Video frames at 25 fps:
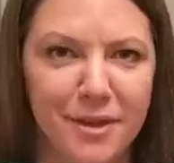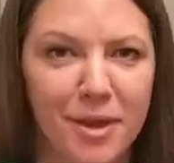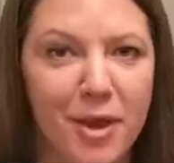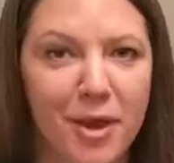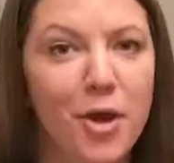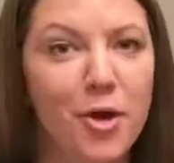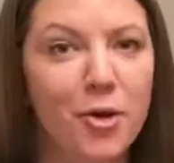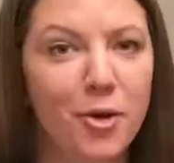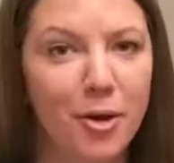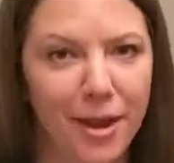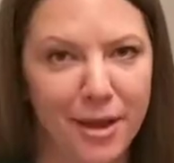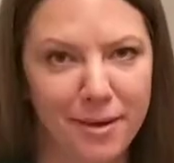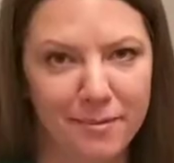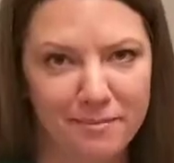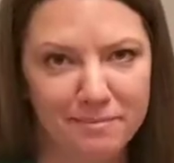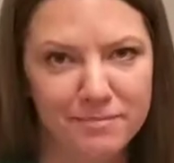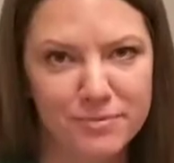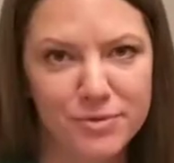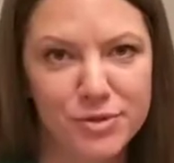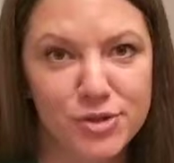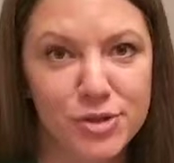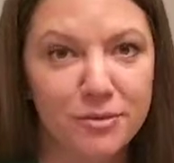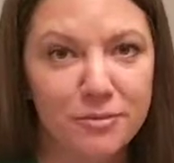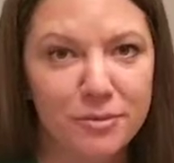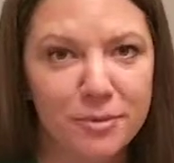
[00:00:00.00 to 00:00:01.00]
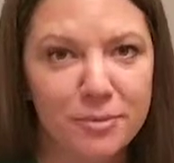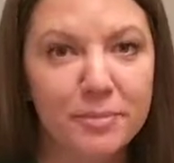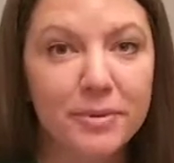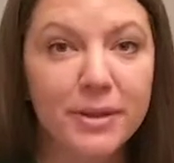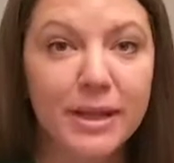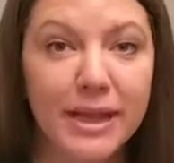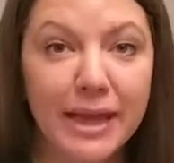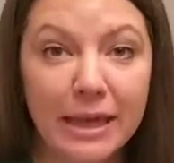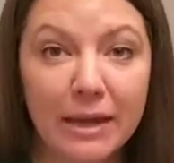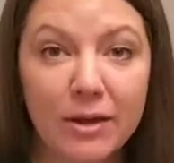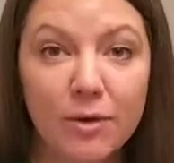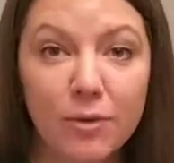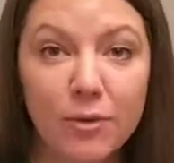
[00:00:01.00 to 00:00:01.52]
Okay, so I've been
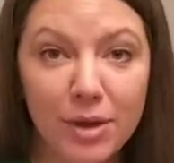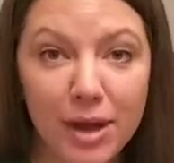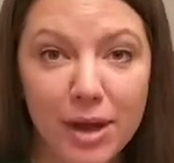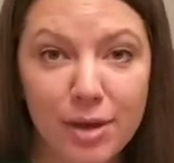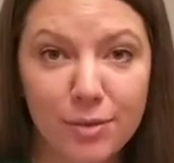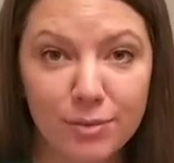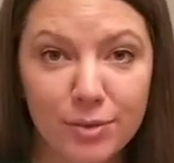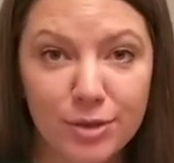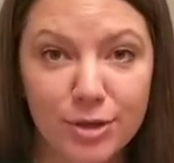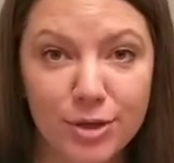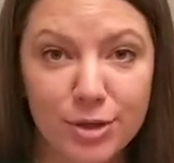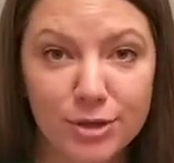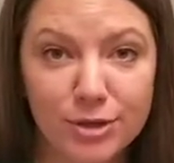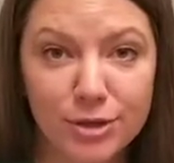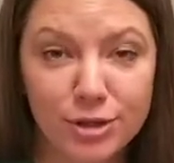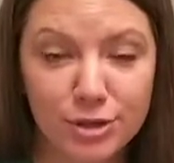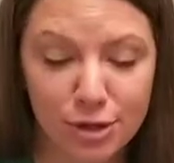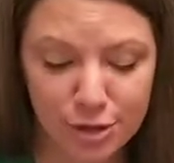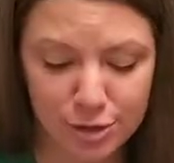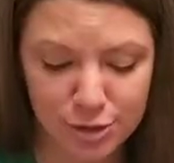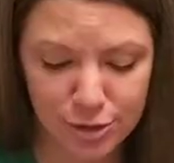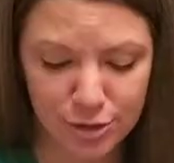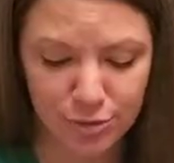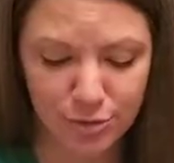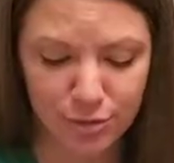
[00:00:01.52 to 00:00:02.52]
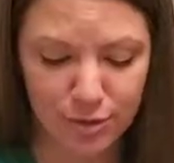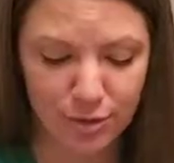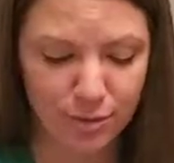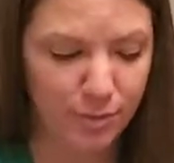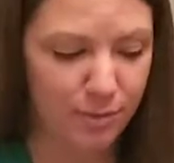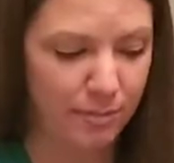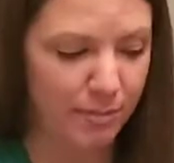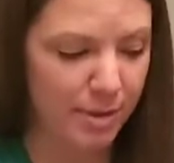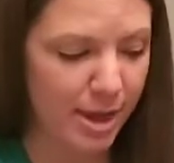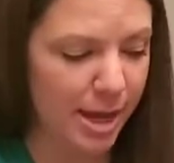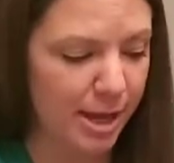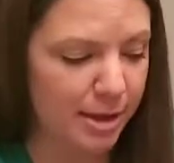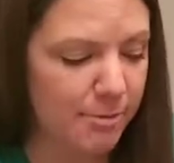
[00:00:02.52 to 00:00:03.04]
playing around with our salt dough that we
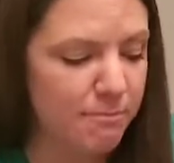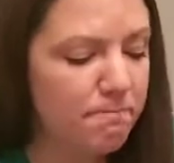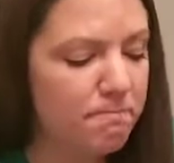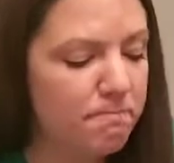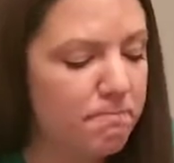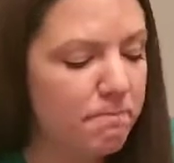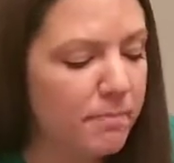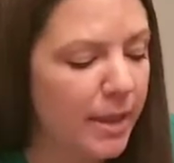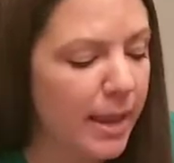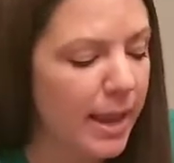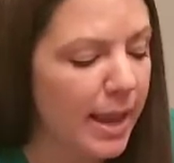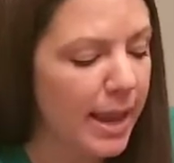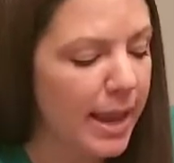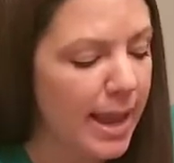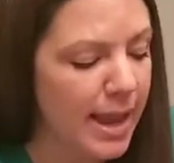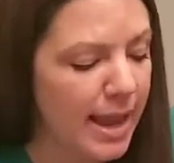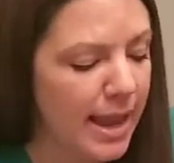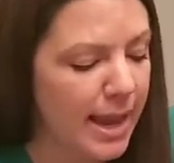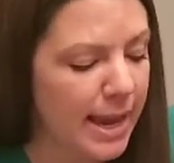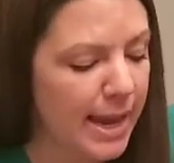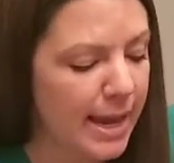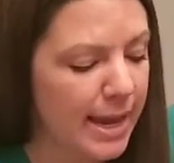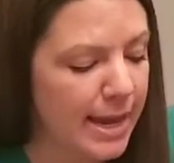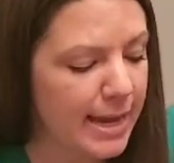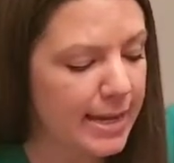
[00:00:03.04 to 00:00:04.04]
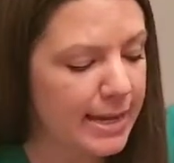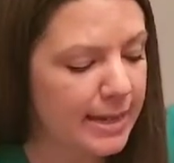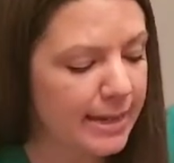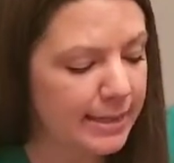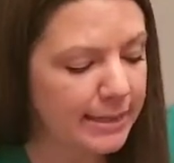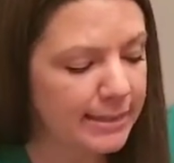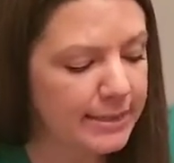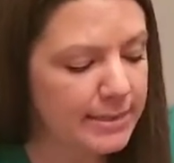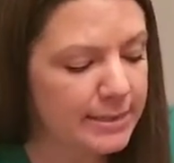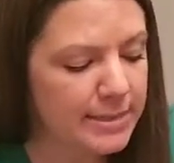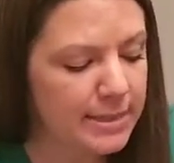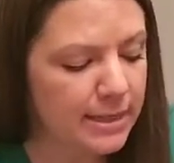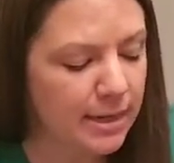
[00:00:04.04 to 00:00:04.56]
made.
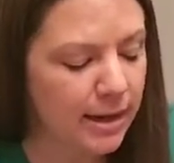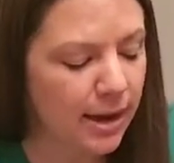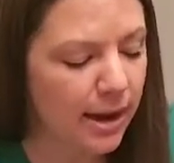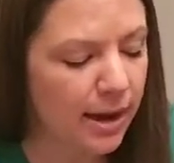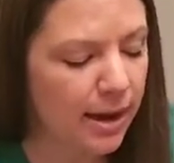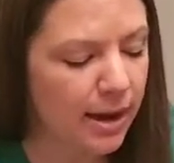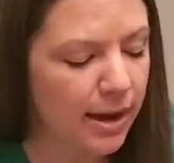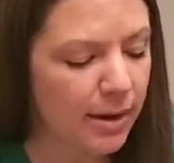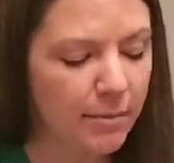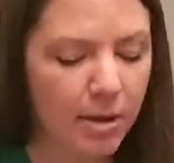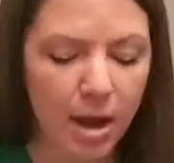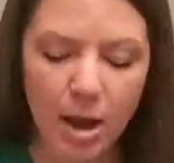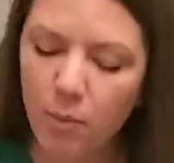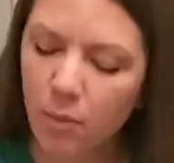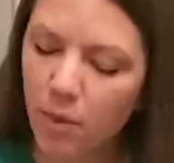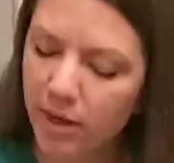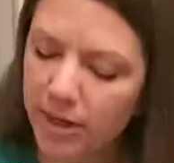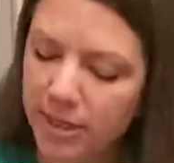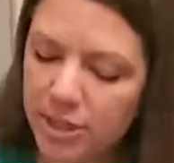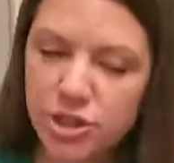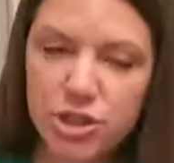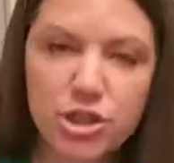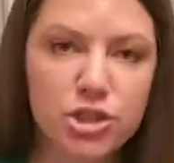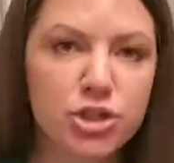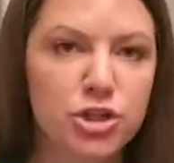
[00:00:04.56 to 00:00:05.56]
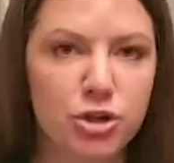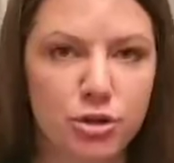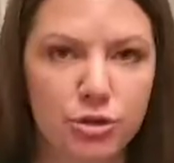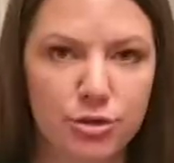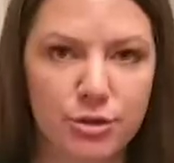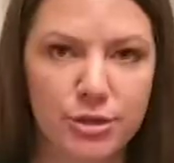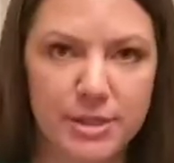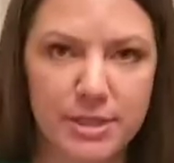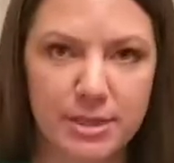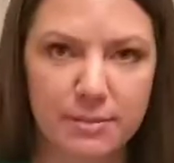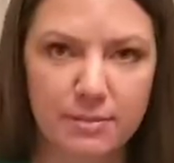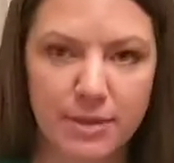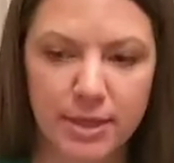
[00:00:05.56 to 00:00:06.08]
And I wanted to show you
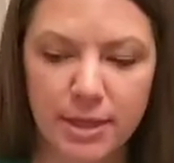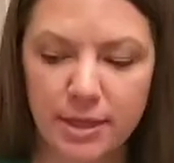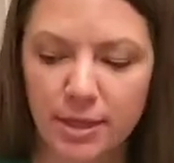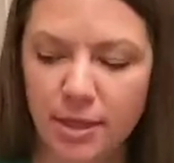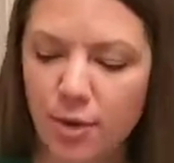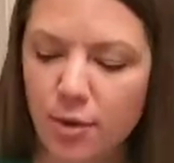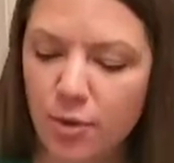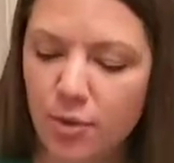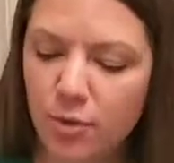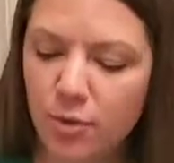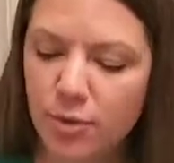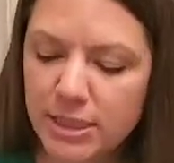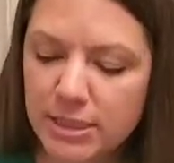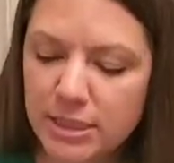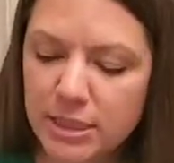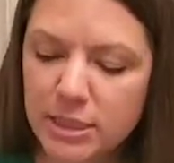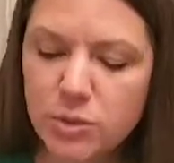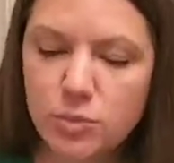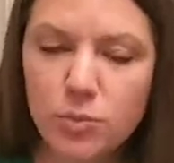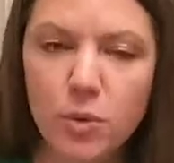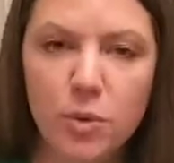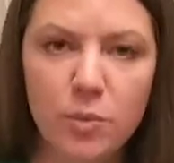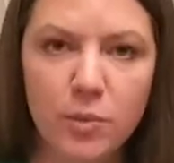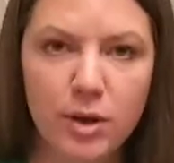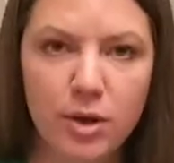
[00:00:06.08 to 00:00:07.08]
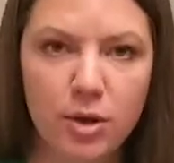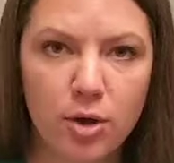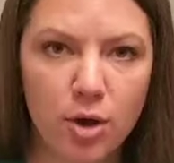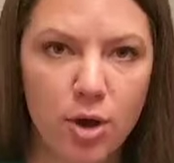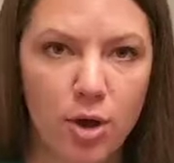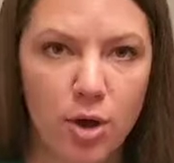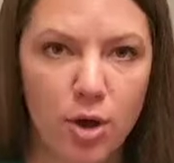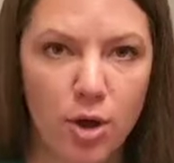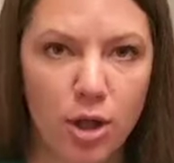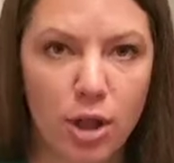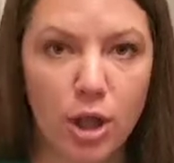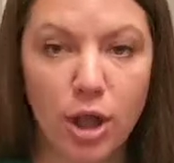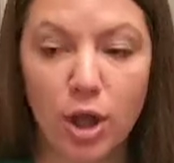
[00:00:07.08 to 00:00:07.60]
something though. This is what we
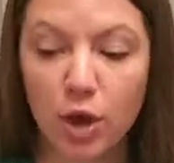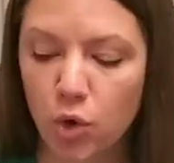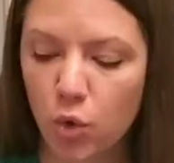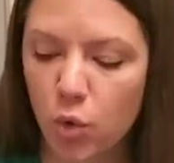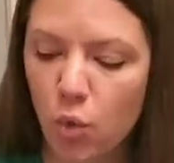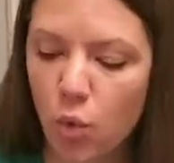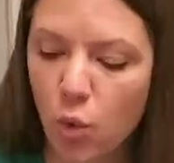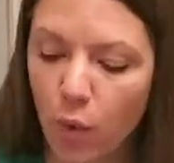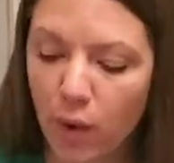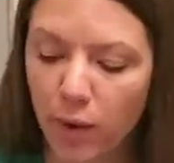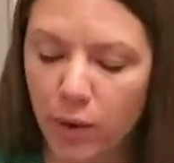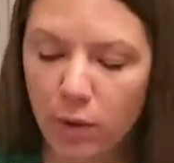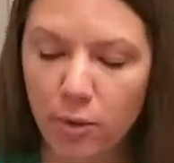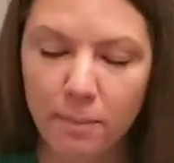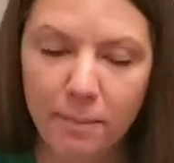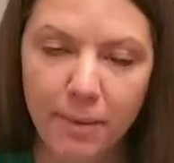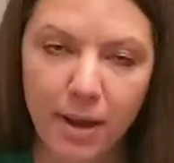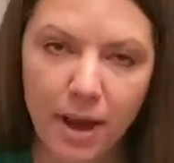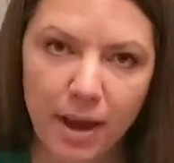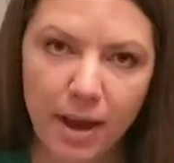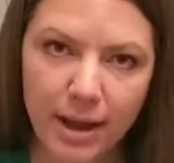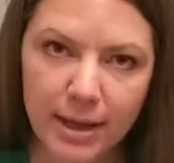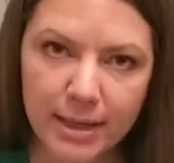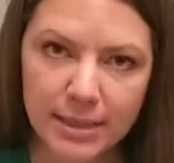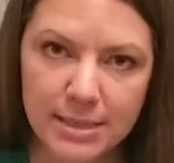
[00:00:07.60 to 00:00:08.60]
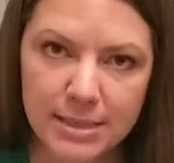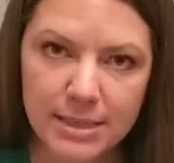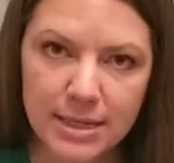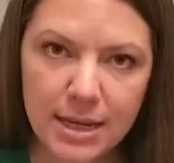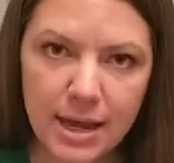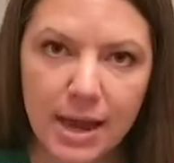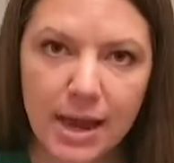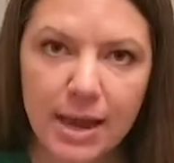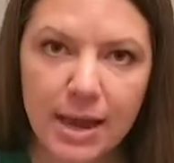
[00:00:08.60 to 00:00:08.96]
call a coil pot.